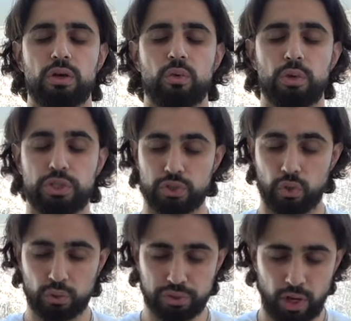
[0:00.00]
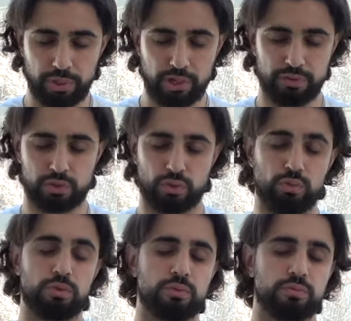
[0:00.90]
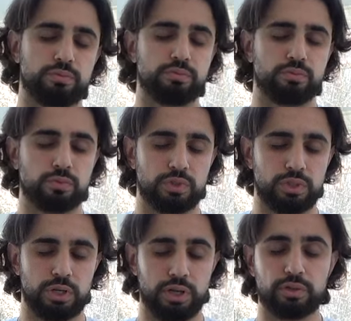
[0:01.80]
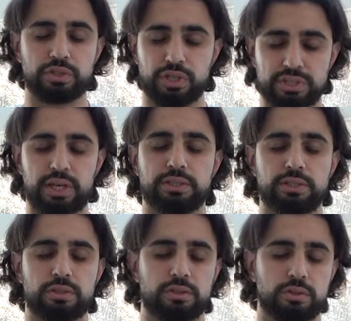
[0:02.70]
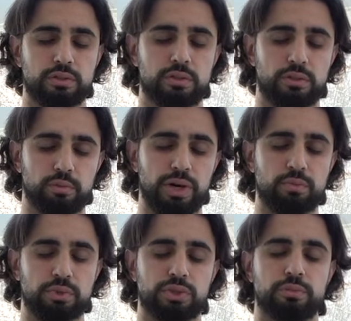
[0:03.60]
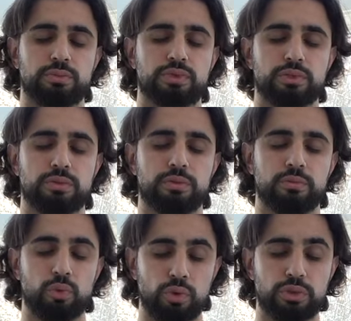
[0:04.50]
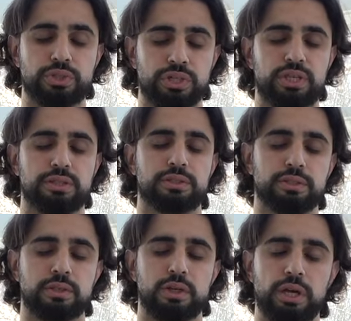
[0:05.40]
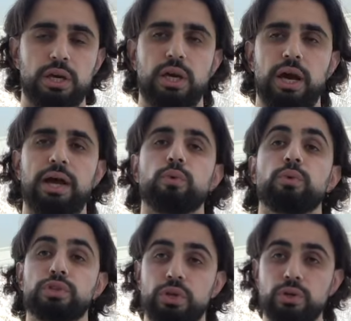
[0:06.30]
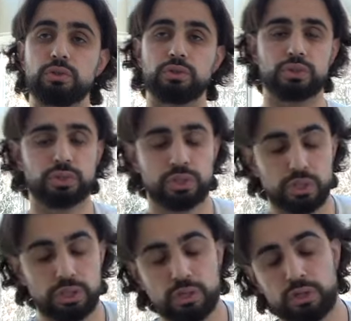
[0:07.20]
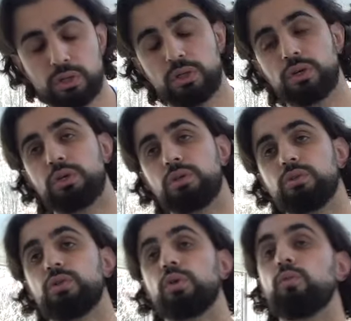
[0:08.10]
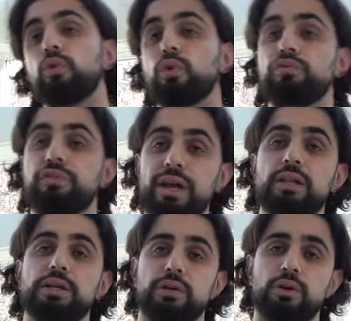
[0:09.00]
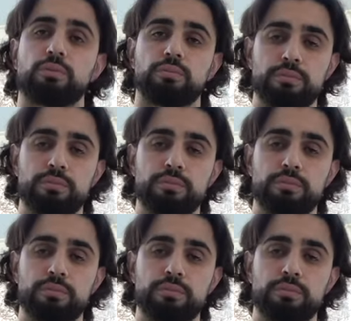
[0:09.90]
which is a whole topic of its own. Another success by the Muslims, moral success and it returns to the moral failure